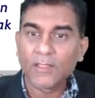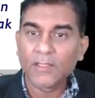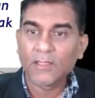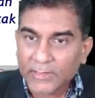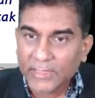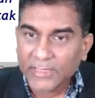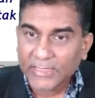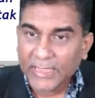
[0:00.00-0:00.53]

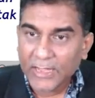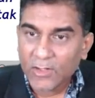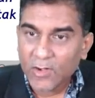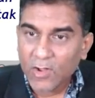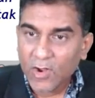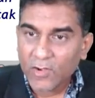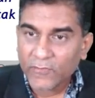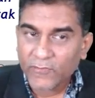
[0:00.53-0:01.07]
They
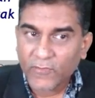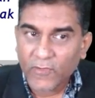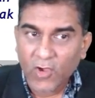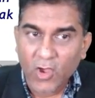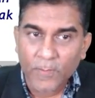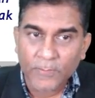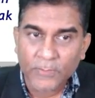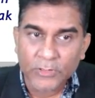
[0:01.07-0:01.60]
cannot
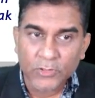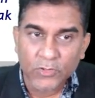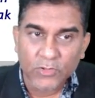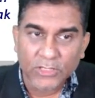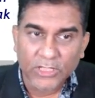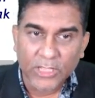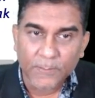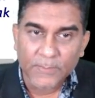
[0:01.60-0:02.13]
form
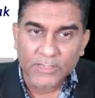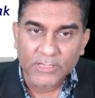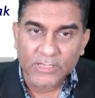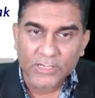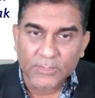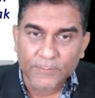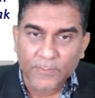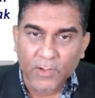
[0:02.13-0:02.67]
new
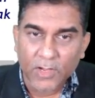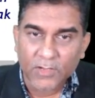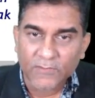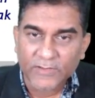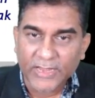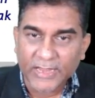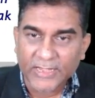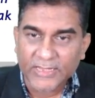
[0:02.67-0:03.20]
chemical bond
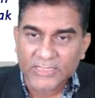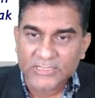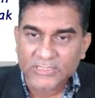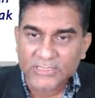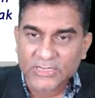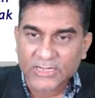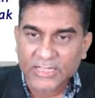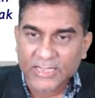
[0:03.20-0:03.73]
with
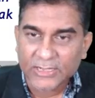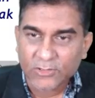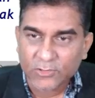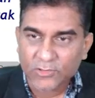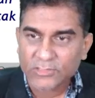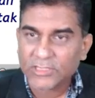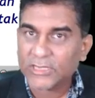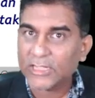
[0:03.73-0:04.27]
additional
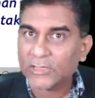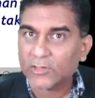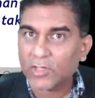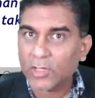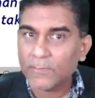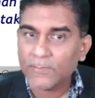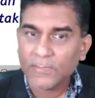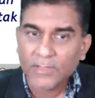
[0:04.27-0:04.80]
hydrogen
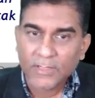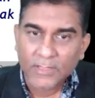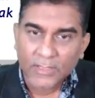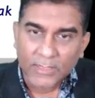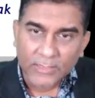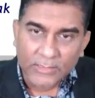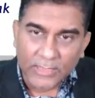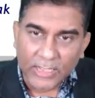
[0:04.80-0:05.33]
atom.
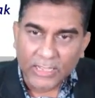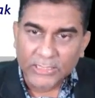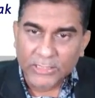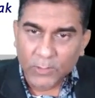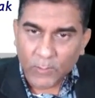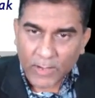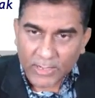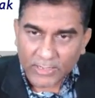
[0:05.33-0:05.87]
The other
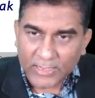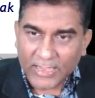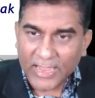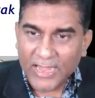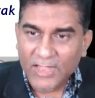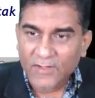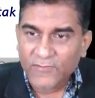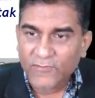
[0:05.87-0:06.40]
one
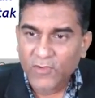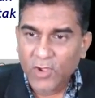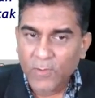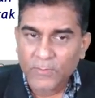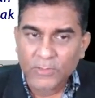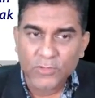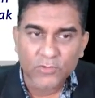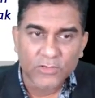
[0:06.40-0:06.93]
can
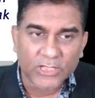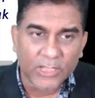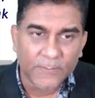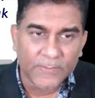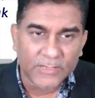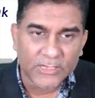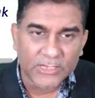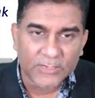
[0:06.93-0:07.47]
form new
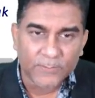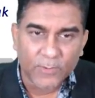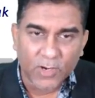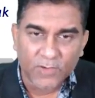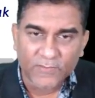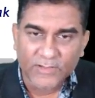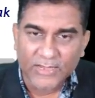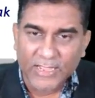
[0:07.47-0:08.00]
chemical
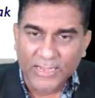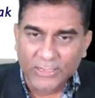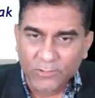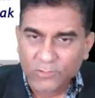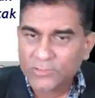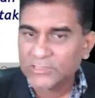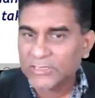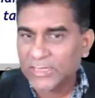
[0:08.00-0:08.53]
bond with
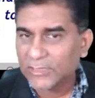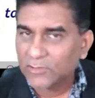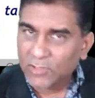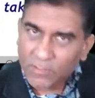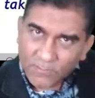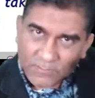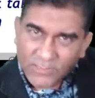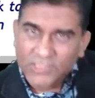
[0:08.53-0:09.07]
hydrogen
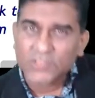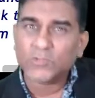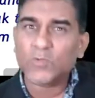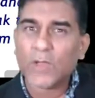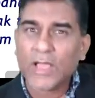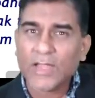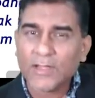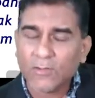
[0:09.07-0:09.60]
atom. This
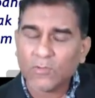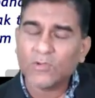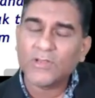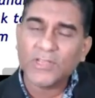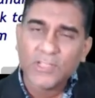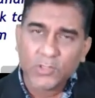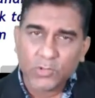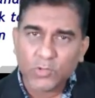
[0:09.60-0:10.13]
one
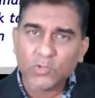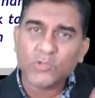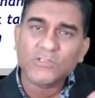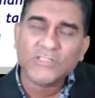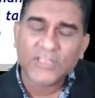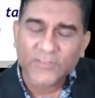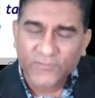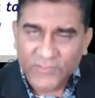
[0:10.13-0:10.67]
only use
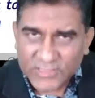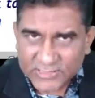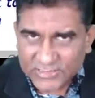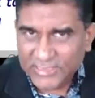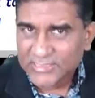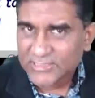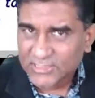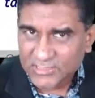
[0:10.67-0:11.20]
if it's
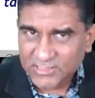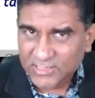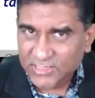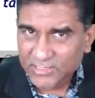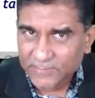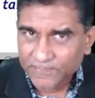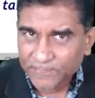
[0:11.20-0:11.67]
necessary.